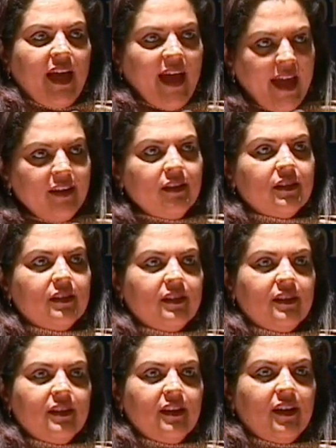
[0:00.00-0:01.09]
And
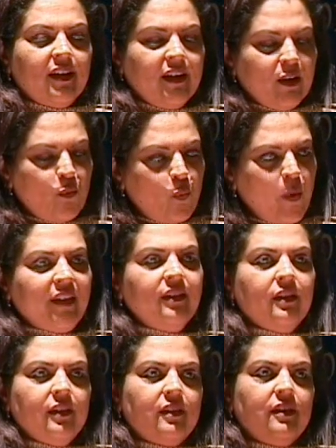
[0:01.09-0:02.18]

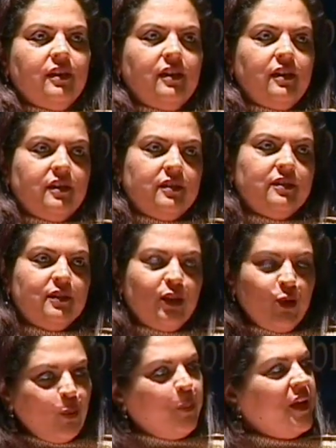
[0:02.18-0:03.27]
when the
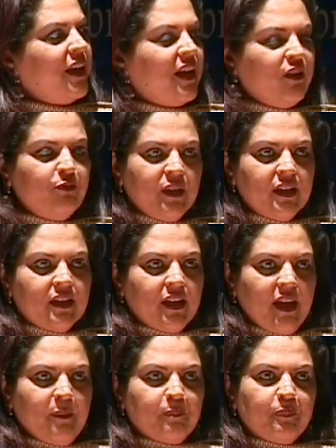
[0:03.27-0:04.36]
UPA government
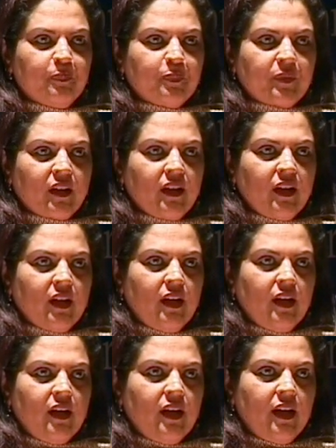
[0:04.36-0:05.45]
came,
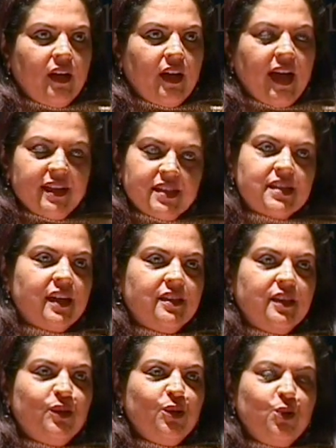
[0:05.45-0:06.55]
I
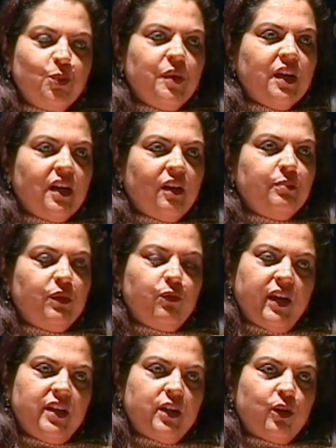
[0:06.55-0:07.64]
studied the UPA government
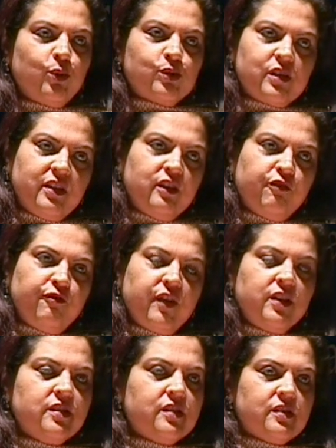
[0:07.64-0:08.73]
very closely in the
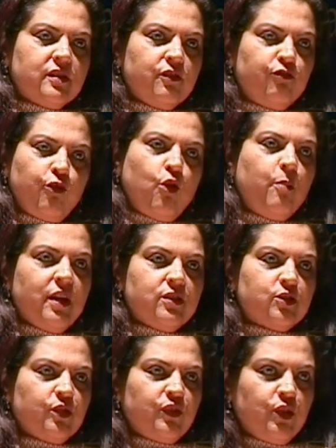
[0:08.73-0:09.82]
first 4
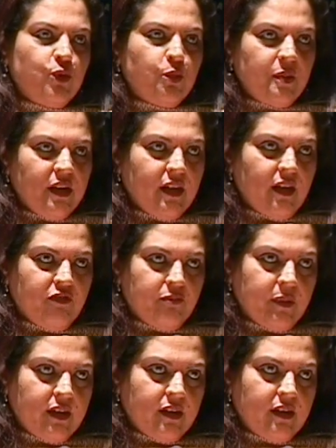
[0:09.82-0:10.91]
months of the UPA
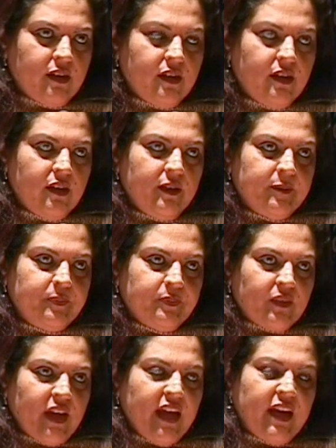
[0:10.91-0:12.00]
government.
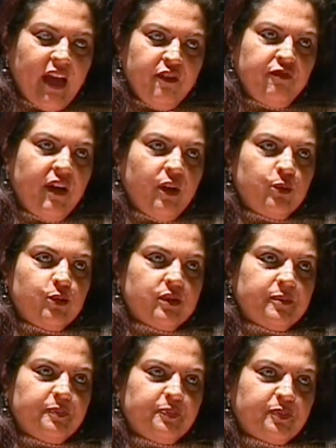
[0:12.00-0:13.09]
And I
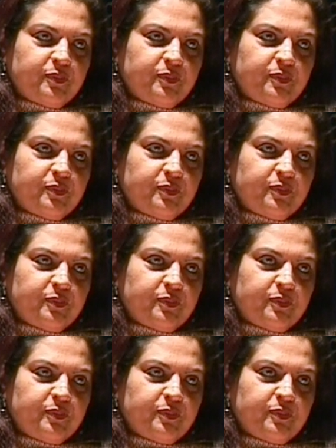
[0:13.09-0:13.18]
found